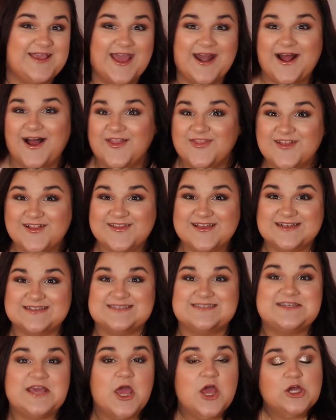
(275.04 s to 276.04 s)
get on the
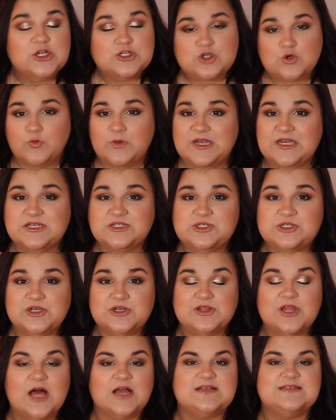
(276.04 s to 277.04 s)
list, tweet us your
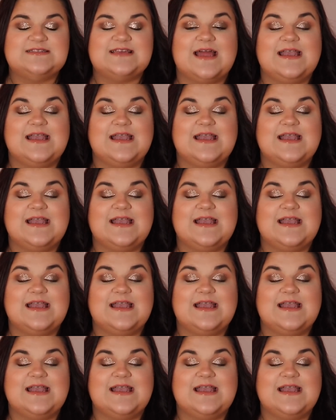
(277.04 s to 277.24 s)
looks,